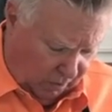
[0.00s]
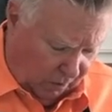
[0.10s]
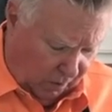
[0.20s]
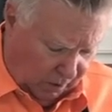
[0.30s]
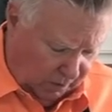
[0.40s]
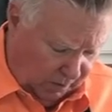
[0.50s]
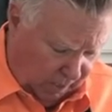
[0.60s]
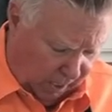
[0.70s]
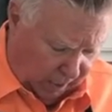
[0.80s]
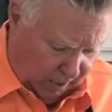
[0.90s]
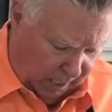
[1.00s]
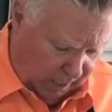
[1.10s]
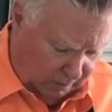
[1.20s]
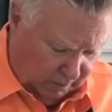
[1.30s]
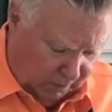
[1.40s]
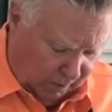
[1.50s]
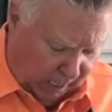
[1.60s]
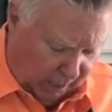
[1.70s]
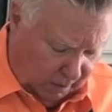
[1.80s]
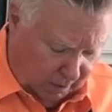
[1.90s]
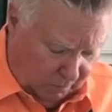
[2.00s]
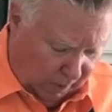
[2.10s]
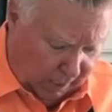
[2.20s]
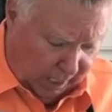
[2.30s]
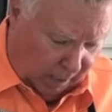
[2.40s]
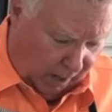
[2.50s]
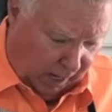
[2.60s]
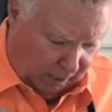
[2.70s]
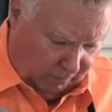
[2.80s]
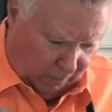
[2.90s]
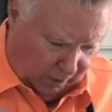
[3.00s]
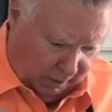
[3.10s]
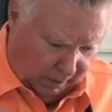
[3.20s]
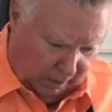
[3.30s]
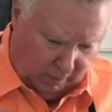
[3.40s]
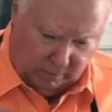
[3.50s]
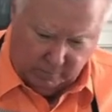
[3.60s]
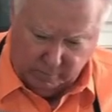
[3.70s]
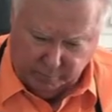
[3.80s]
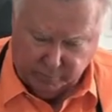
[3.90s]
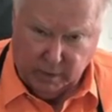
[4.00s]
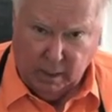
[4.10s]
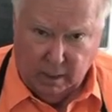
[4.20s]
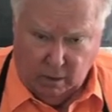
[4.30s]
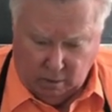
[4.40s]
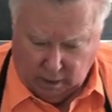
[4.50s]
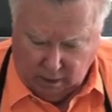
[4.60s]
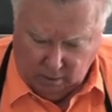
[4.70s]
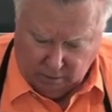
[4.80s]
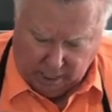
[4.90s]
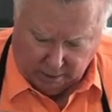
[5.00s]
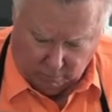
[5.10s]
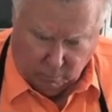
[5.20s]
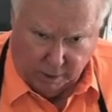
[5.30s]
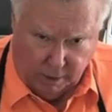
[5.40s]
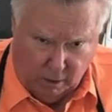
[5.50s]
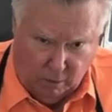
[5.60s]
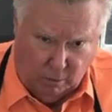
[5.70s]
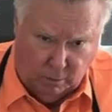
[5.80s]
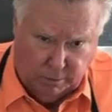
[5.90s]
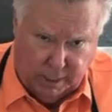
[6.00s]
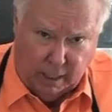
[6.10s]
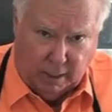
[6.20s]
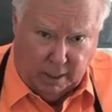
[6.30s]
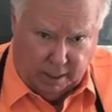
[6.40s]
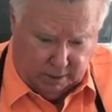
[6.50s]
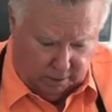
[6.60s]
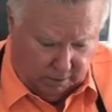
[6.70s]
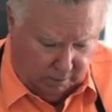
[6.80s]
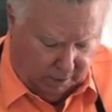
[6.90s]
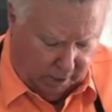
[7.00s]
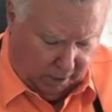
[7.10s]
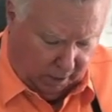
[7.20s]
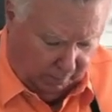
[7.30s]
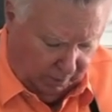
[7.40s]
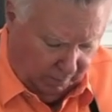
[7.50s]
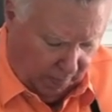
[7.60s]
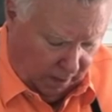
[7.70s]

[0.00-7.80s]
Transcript: oil's hot now, so I got right now olive oil in here. Got a one whole yellow onion cut up,